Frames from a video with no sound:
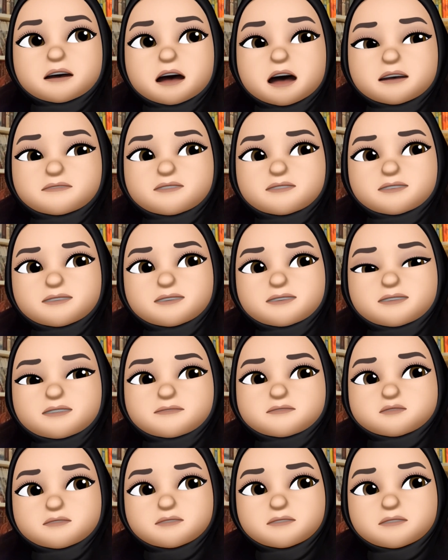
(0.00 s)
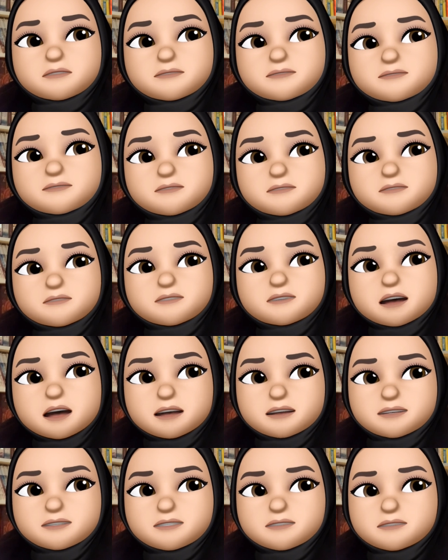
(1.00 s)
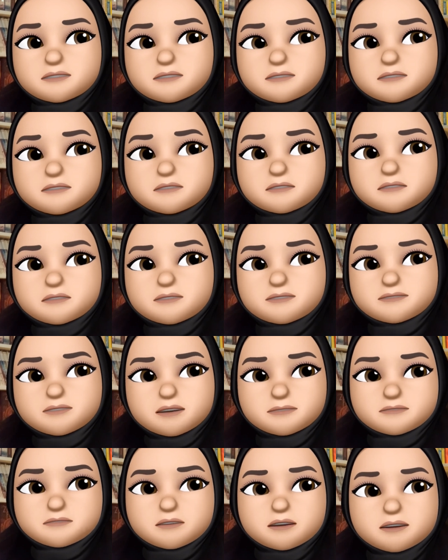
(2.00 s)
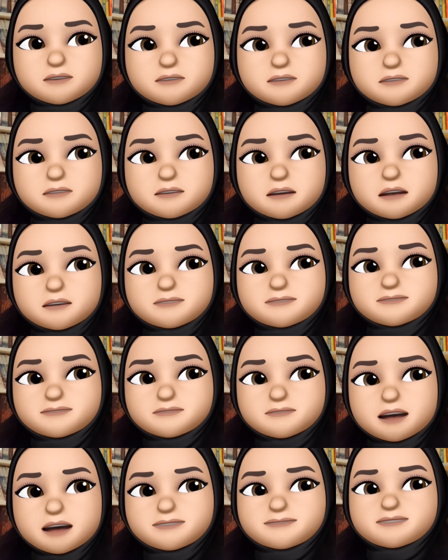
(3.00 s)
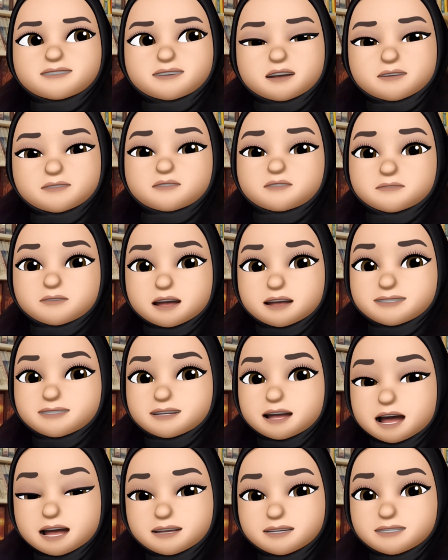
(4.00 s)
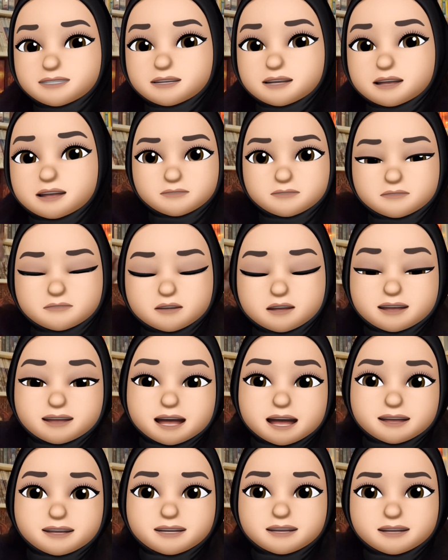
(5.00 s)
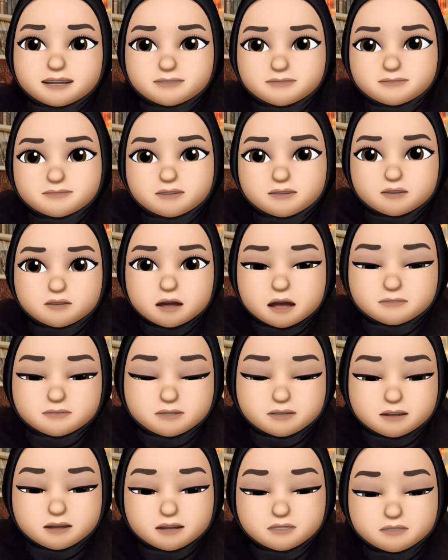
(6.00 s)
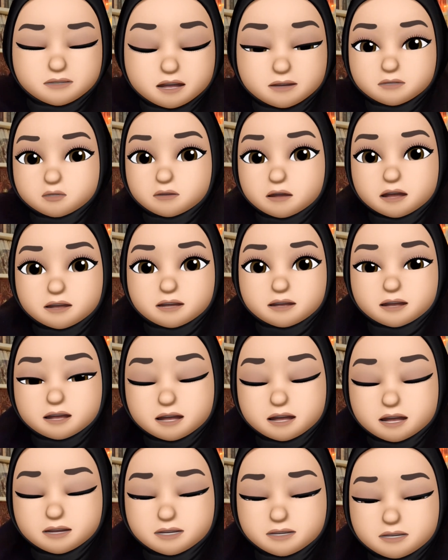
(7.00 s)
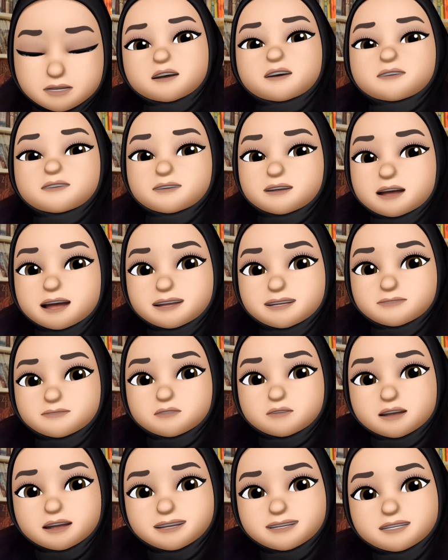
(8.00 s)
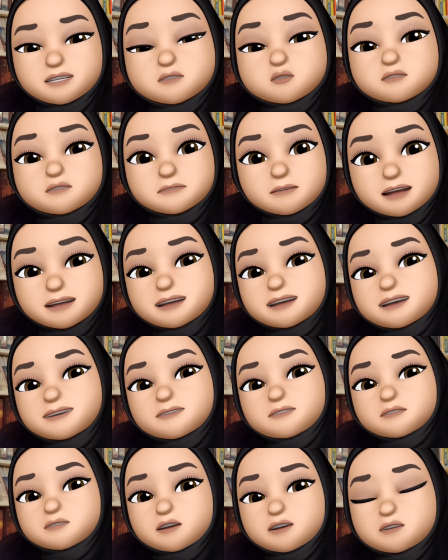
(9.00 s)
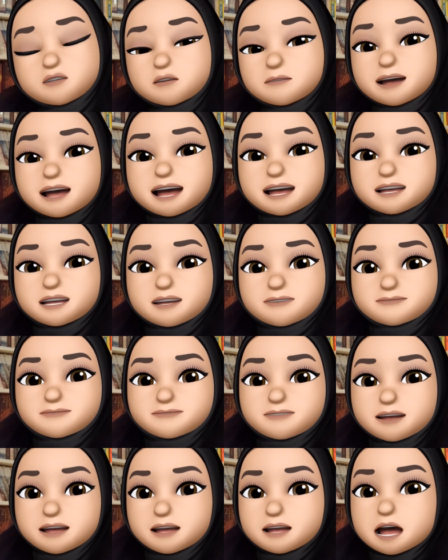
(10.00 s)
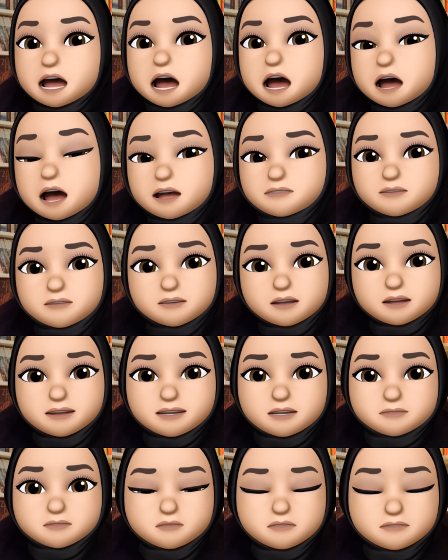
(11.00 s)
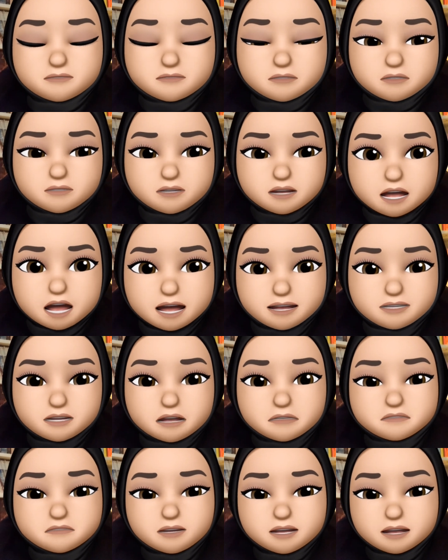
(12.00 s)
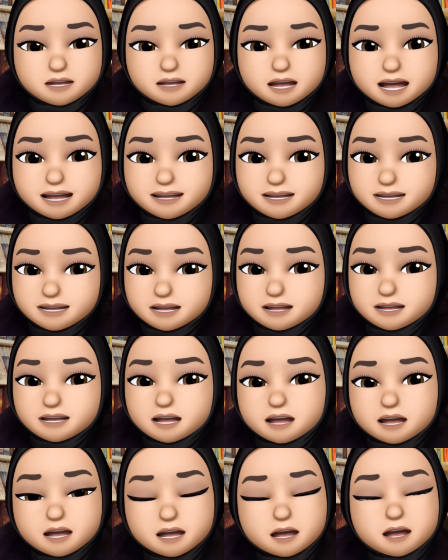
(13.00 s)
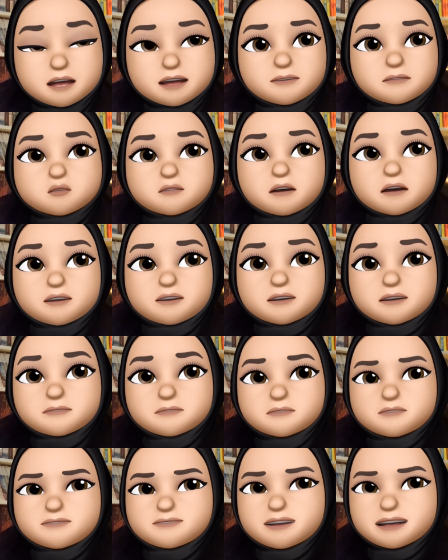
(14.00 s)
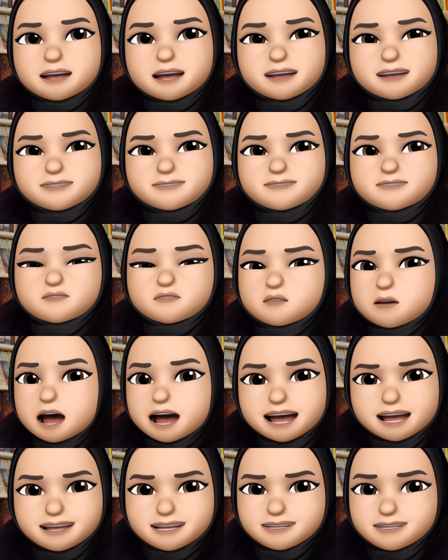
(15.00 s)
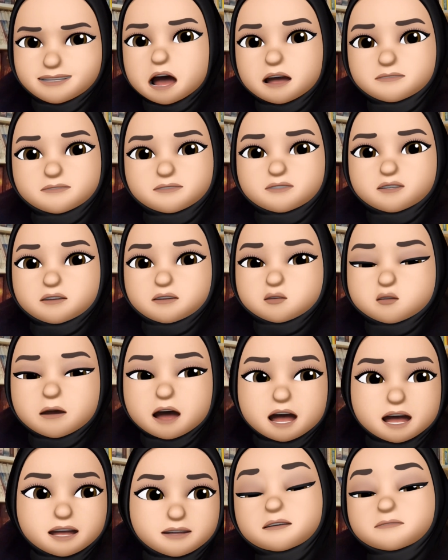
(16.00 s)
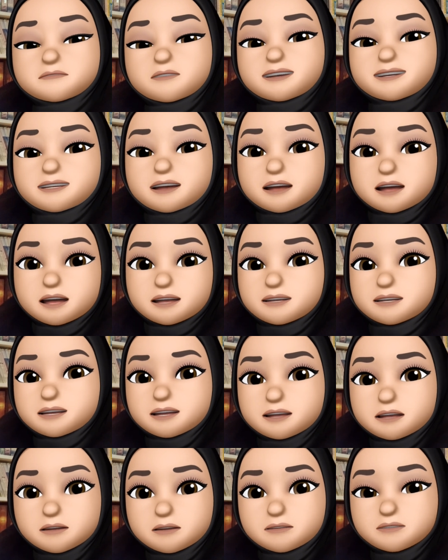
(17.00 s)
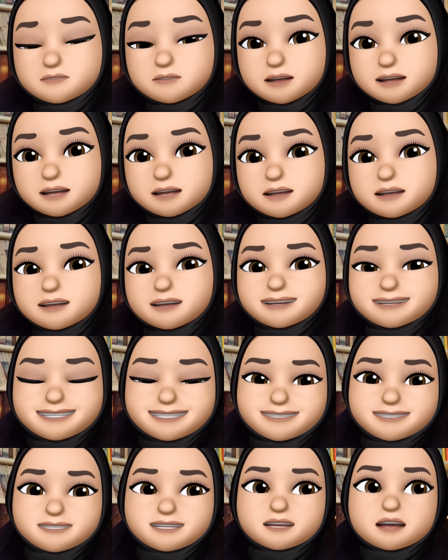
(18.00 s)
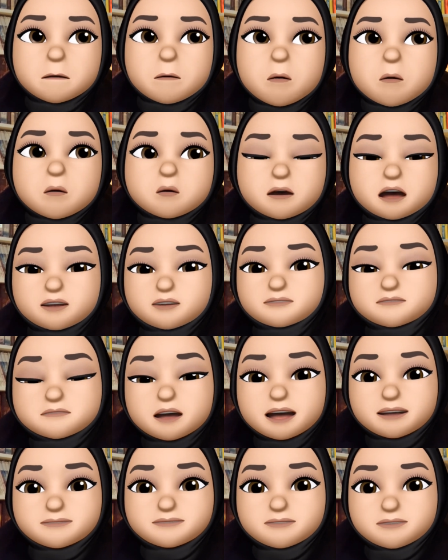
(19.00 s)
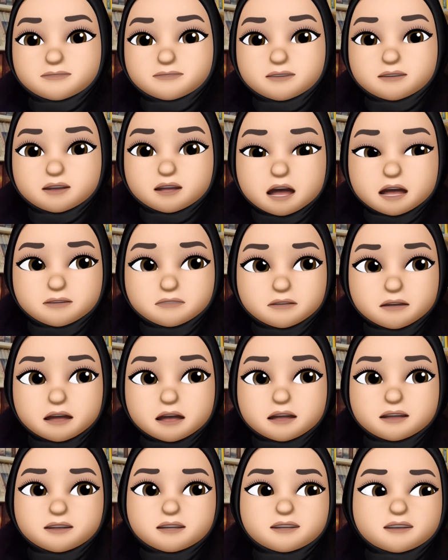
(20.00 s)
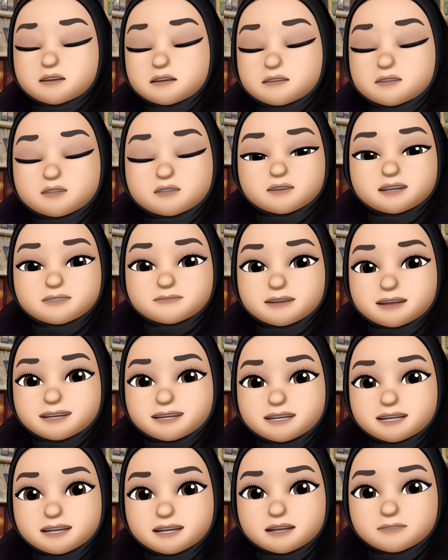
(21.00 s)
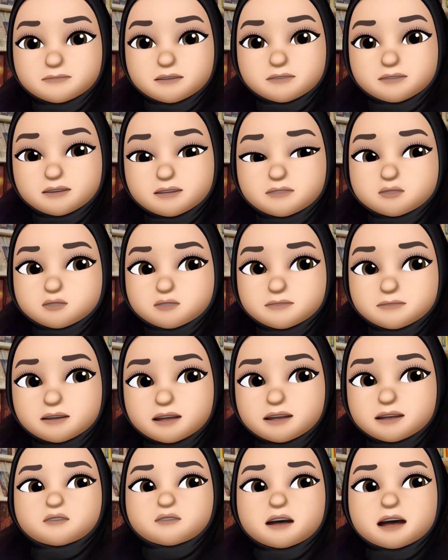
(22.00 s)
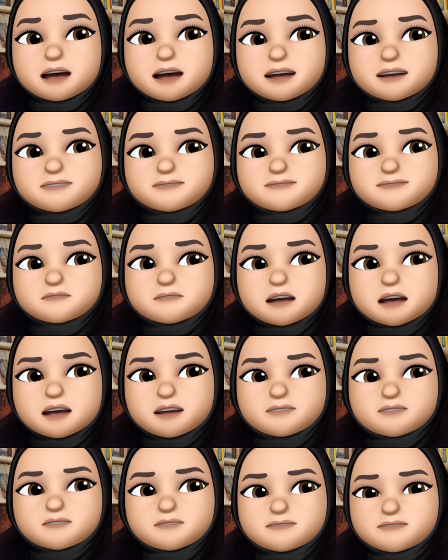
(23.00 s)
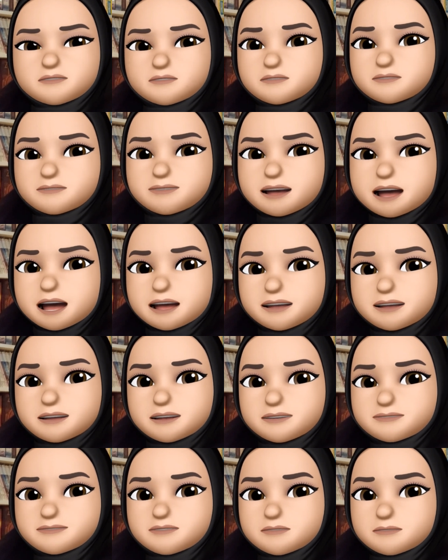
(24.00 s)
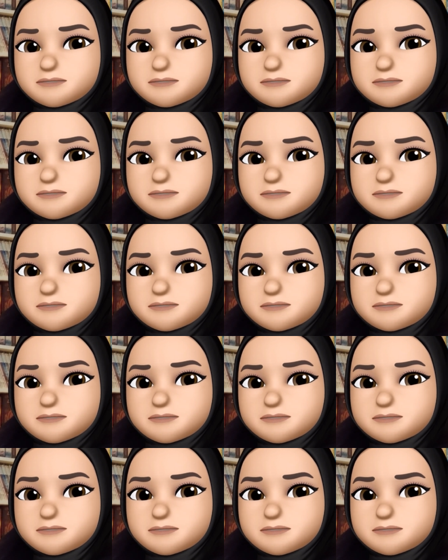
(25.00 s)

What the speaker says: I rated this book 4 stars or 3.5 stars to be exact. And I link the video up here, you can watch that. The next book is The Woman in the Window by AJ Finn. I rated this book 4 stars. I really like it. And I watched the movie like twice. I'm not sure why, but psychological thriller is one of my favorite genres. So it's basically about this woman who have agoraphobia, if not